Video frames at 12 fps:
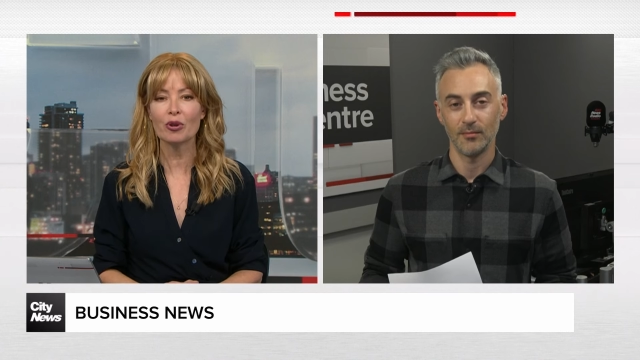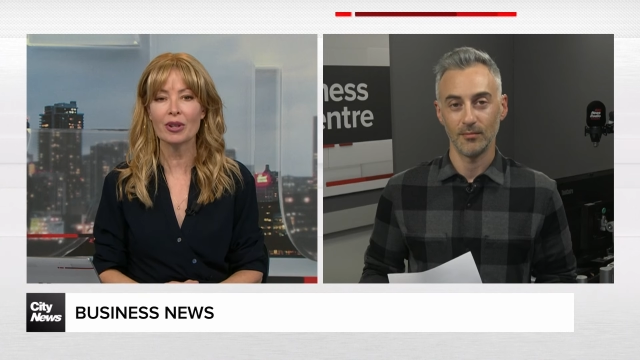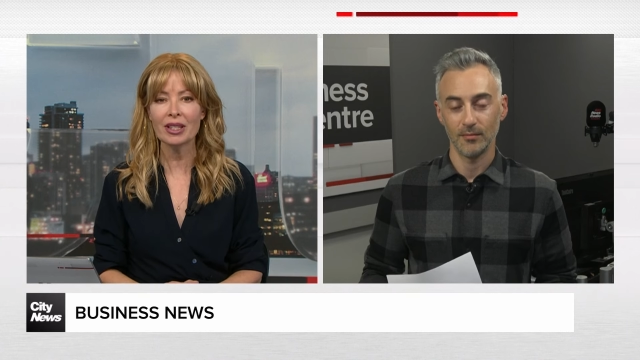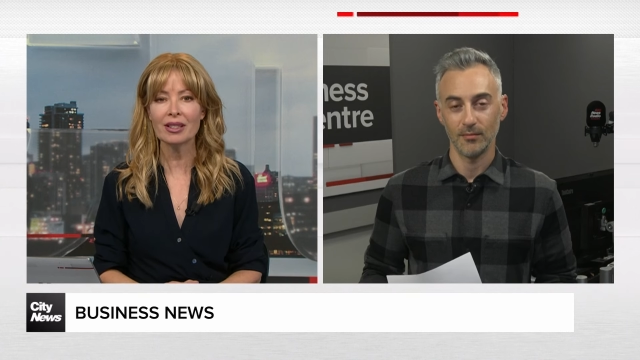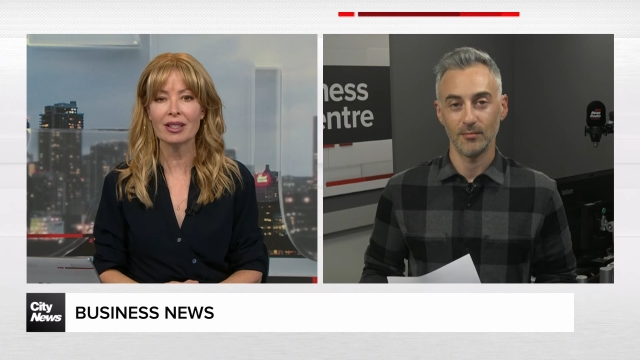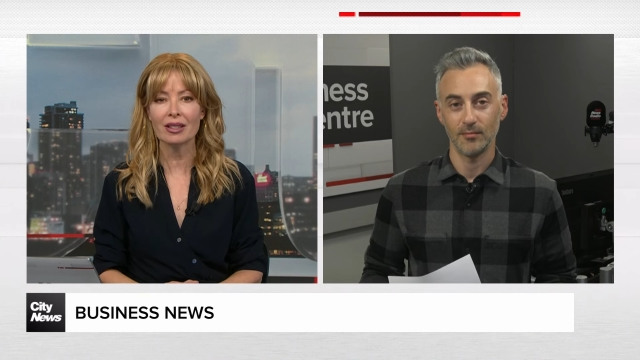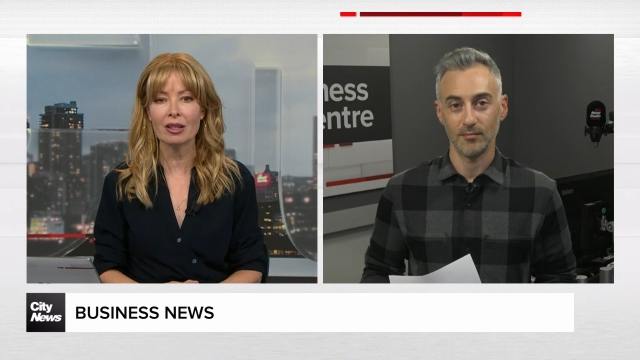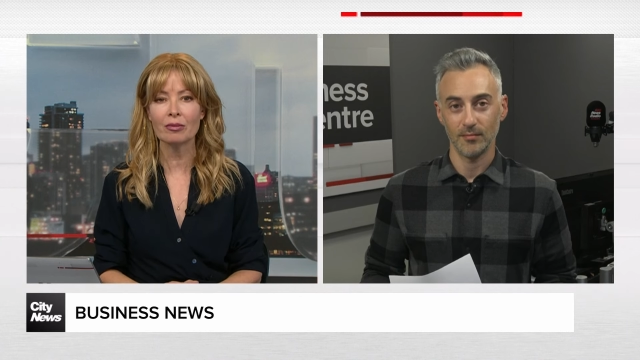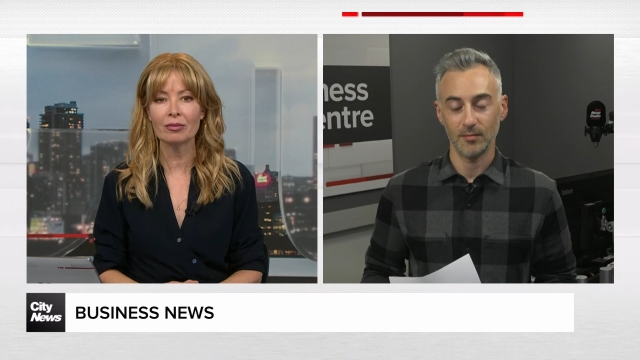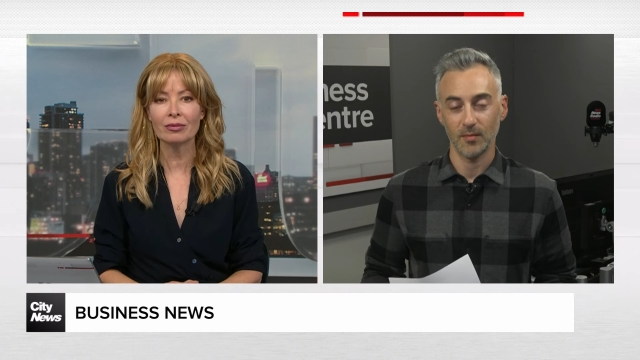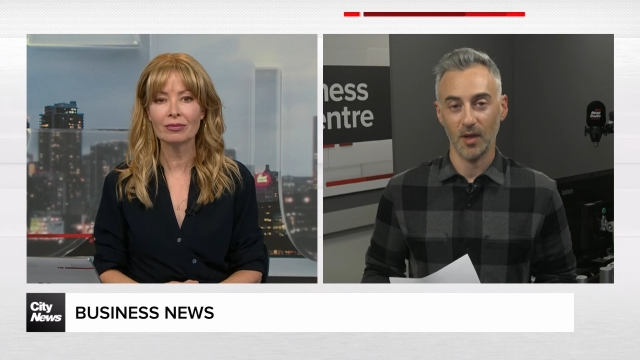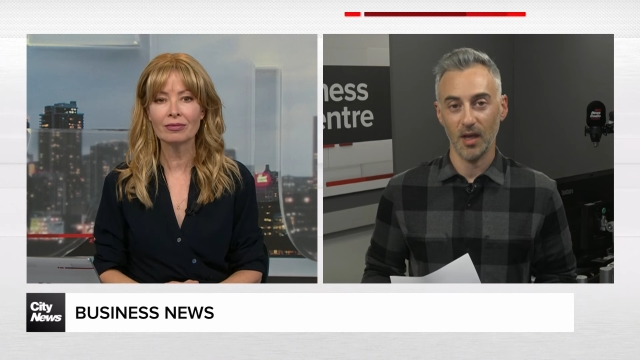Speaker 1: criticism.
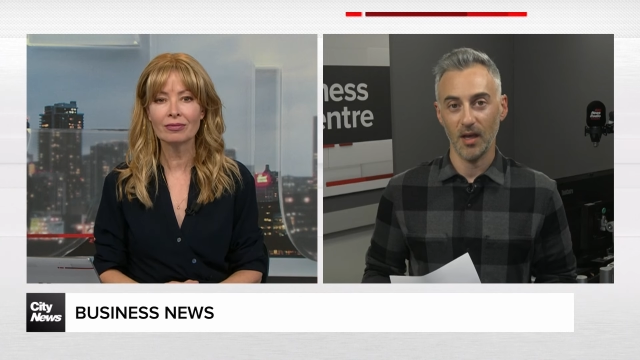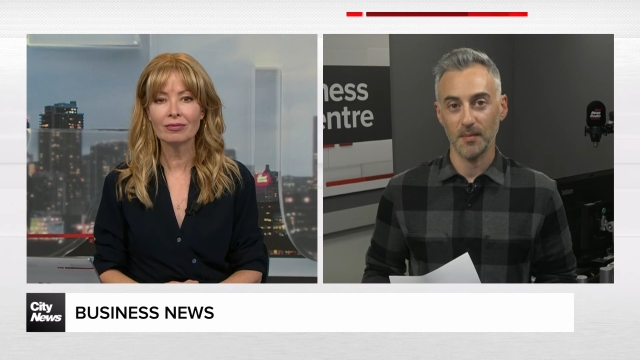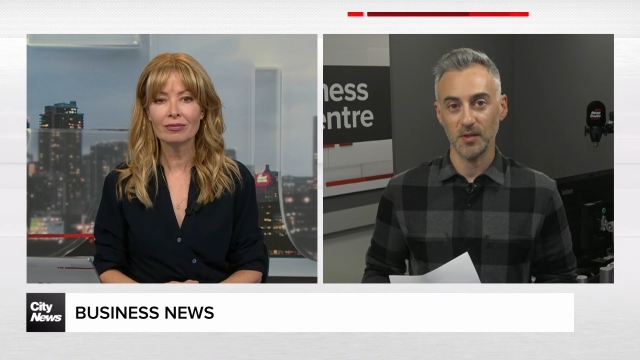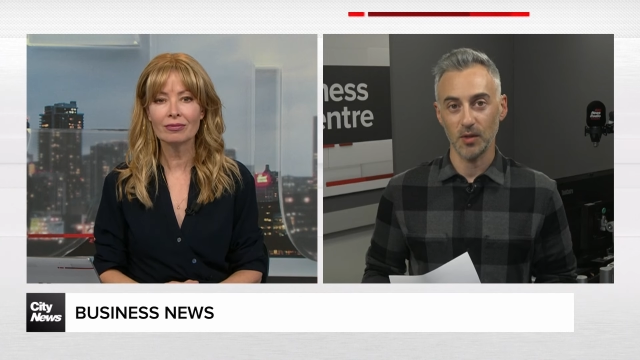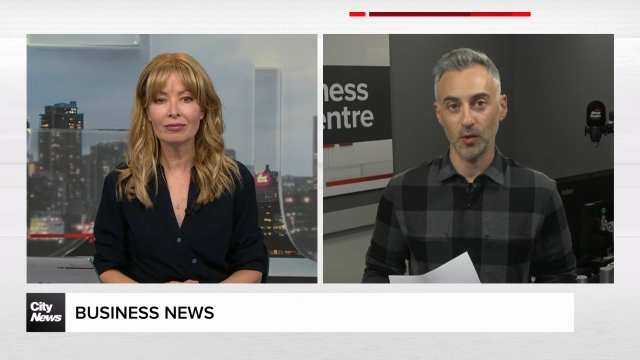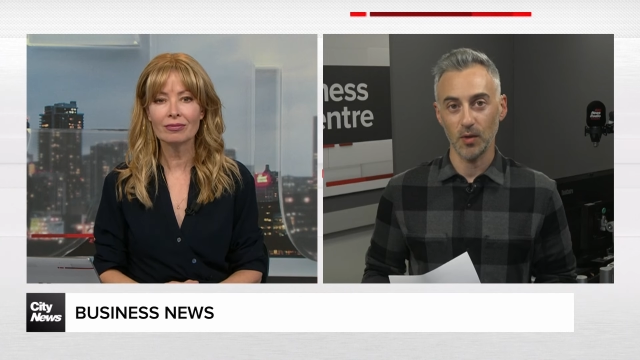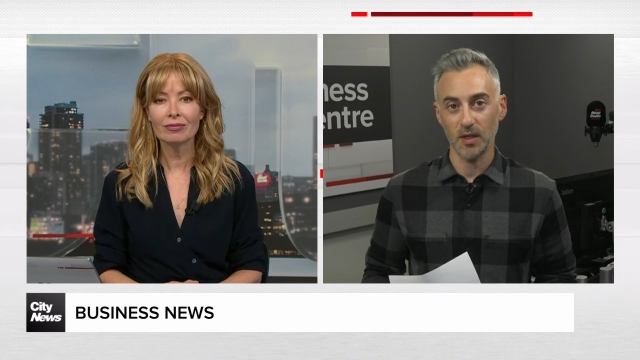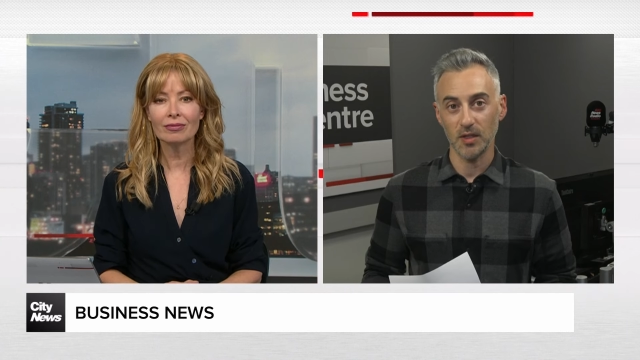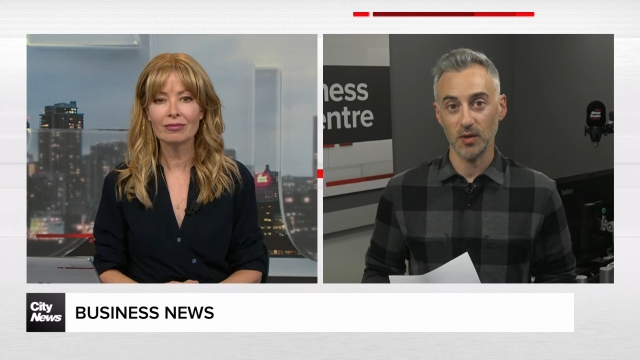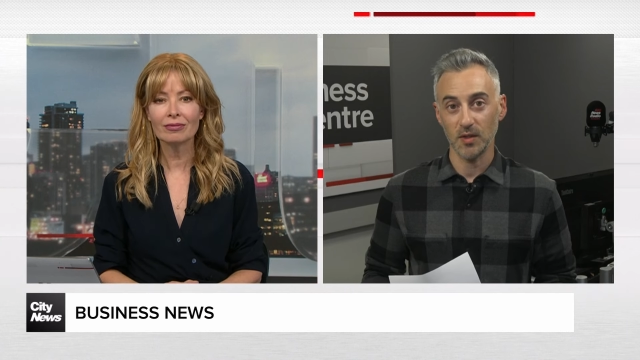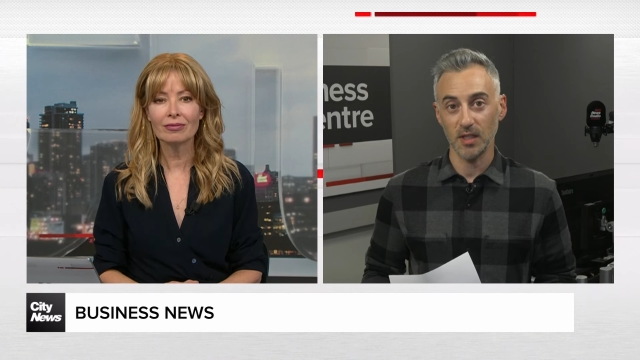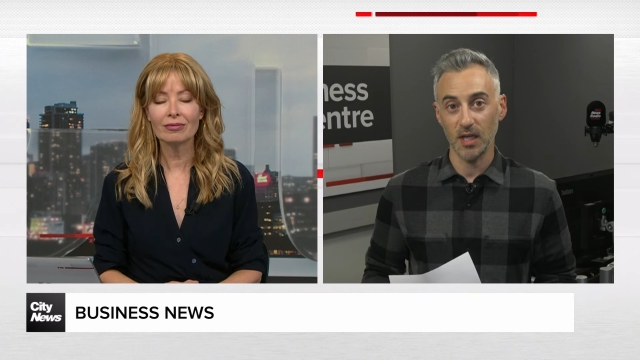
Speaker 2: Yeah, absolutely.
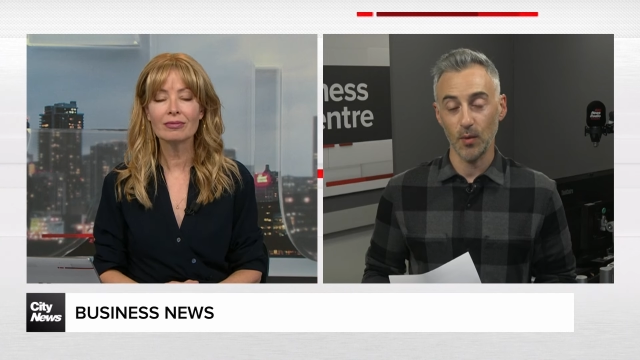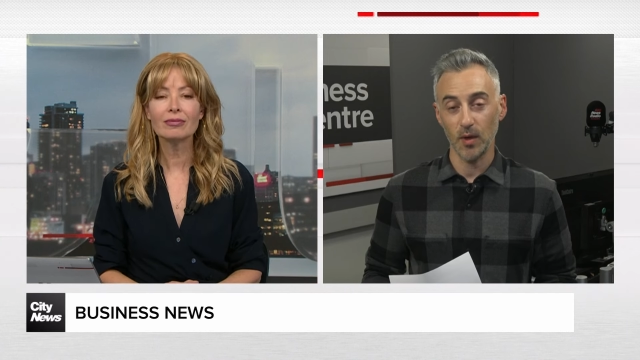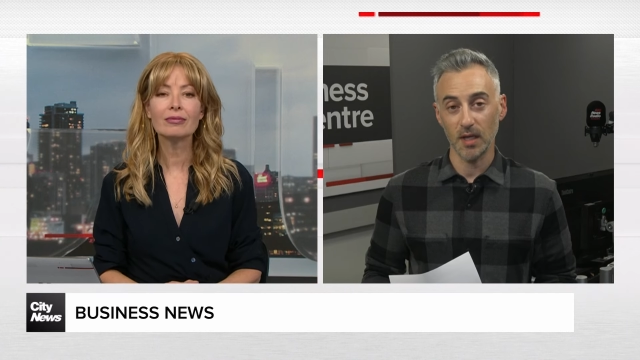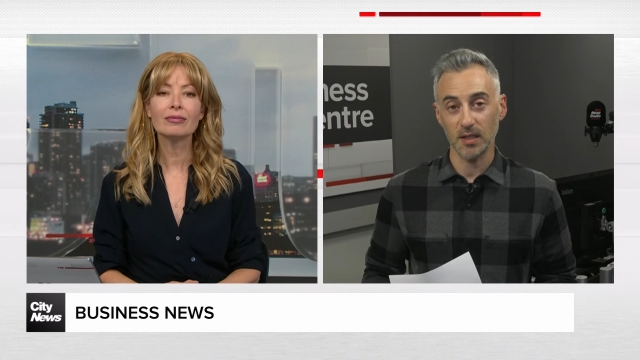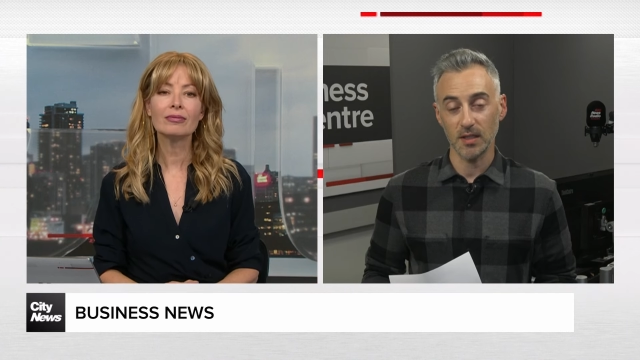So today we get to